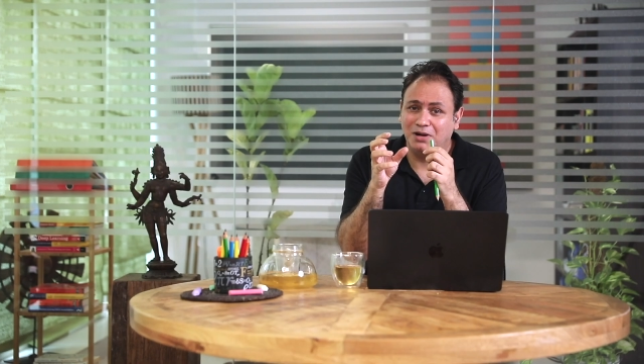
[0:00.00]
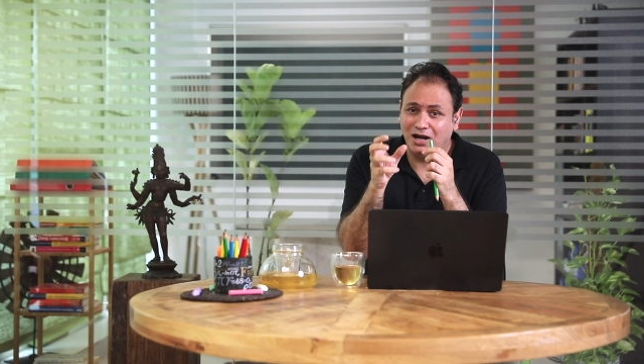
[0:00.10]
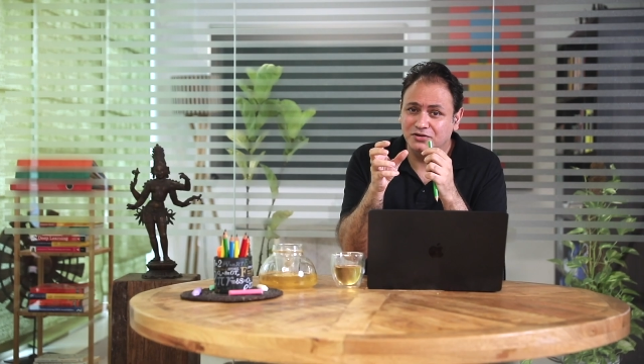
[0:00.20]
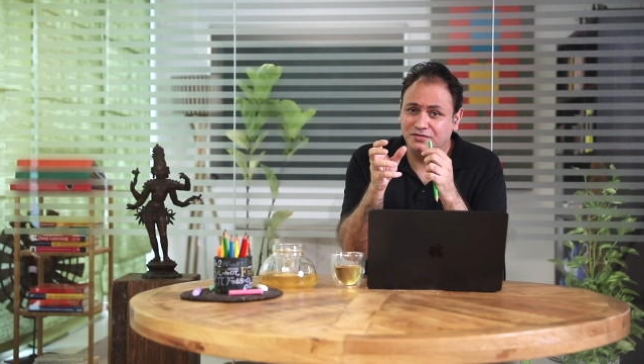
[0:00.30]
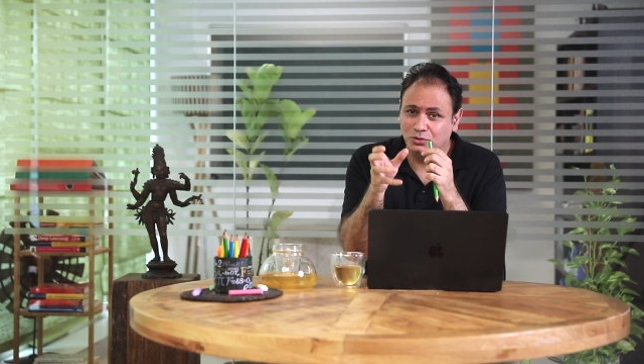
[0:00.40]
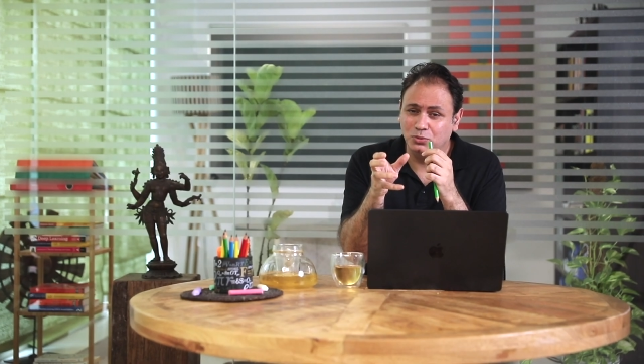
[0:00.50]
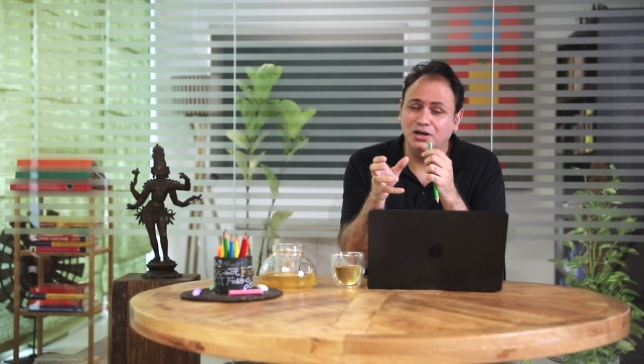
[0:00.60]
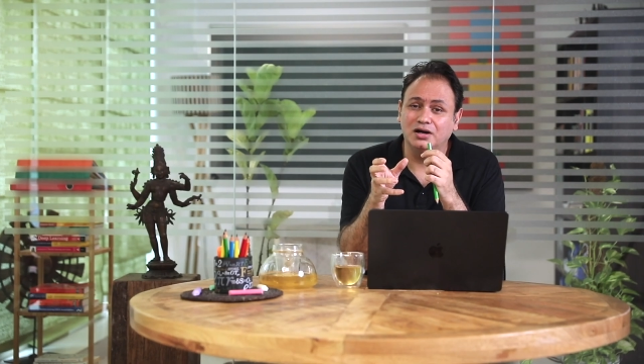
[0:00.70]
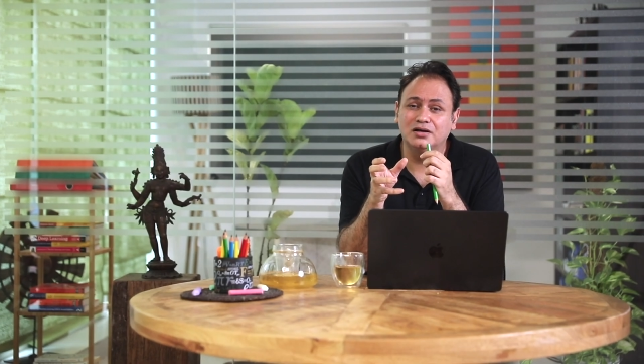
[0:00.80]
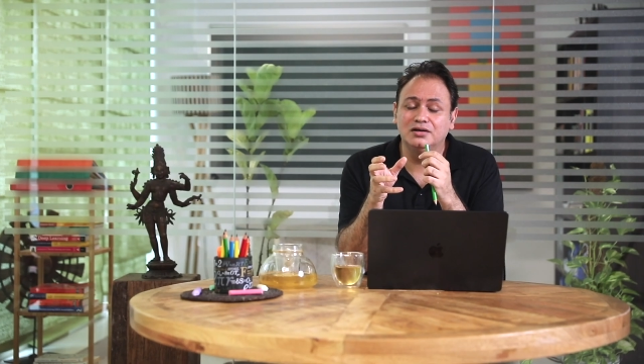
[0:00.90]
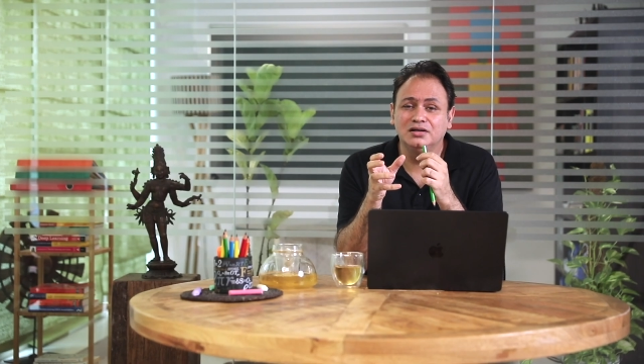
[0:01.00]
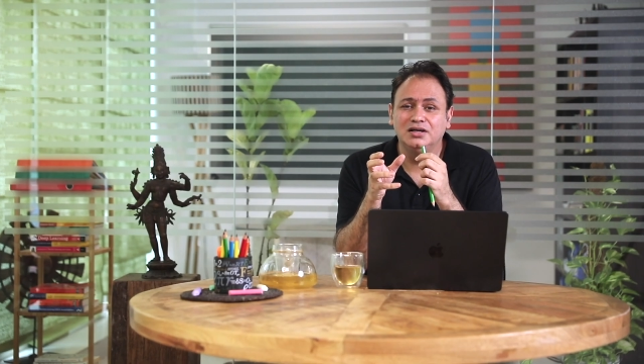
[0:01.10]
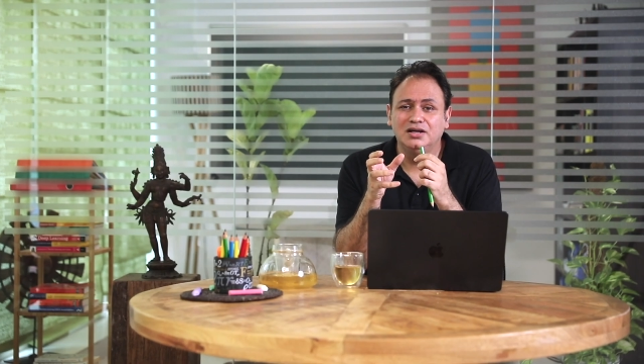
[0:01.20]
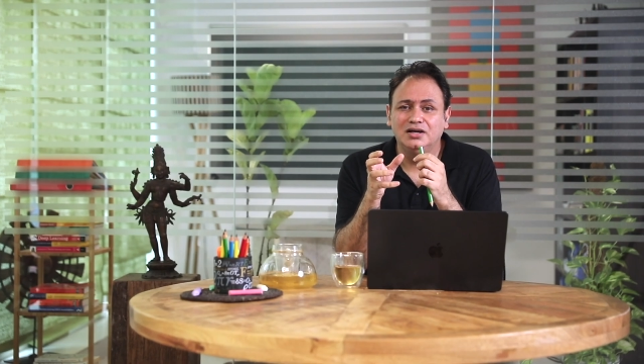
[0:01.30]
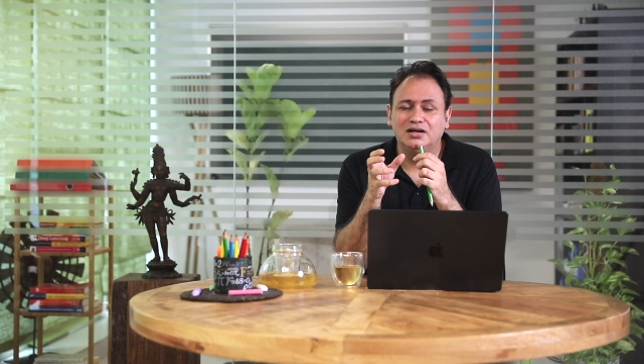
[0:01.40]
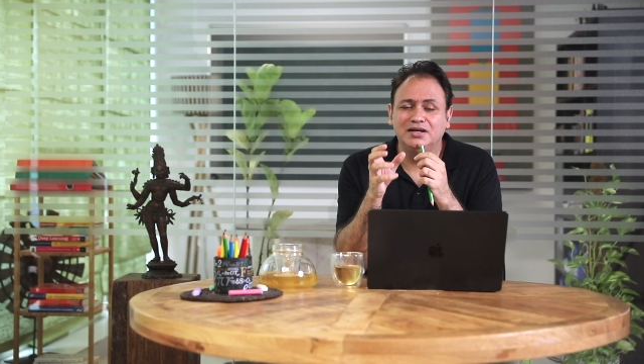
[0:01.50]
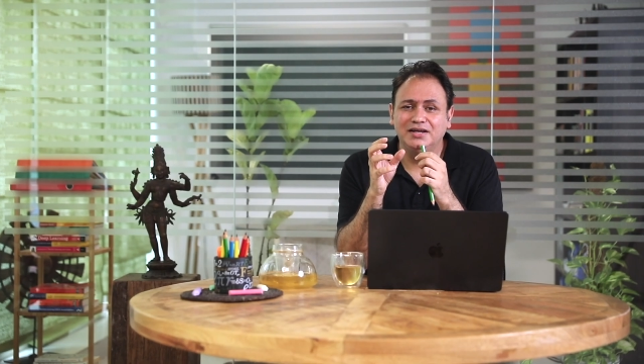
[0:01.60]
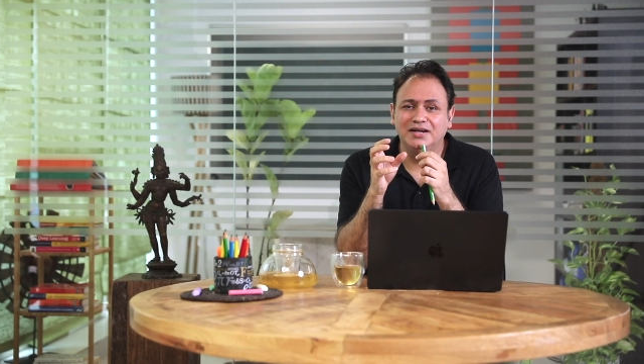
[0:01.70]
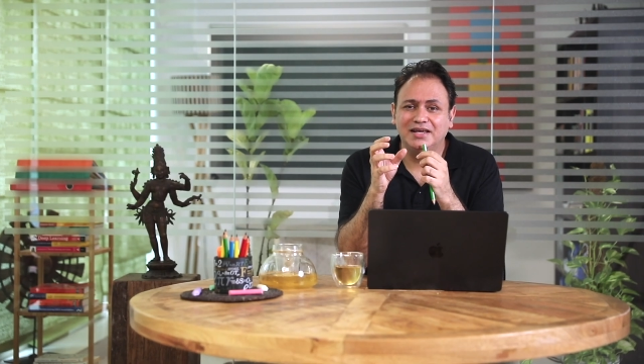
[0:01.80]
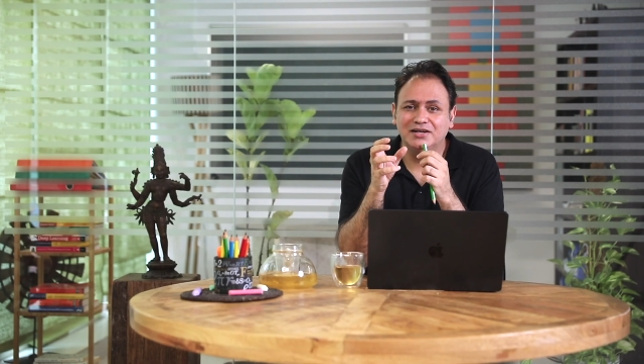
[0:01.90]
part of the work.
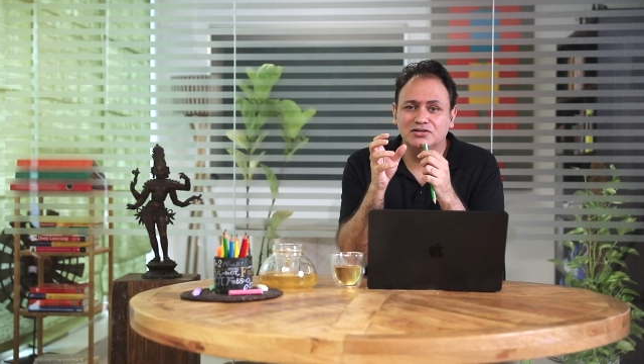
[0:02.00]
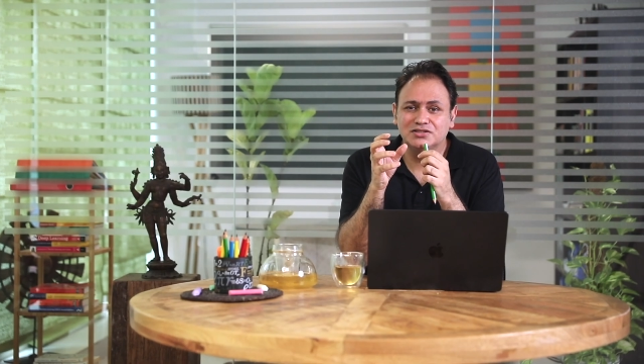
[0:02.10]
It can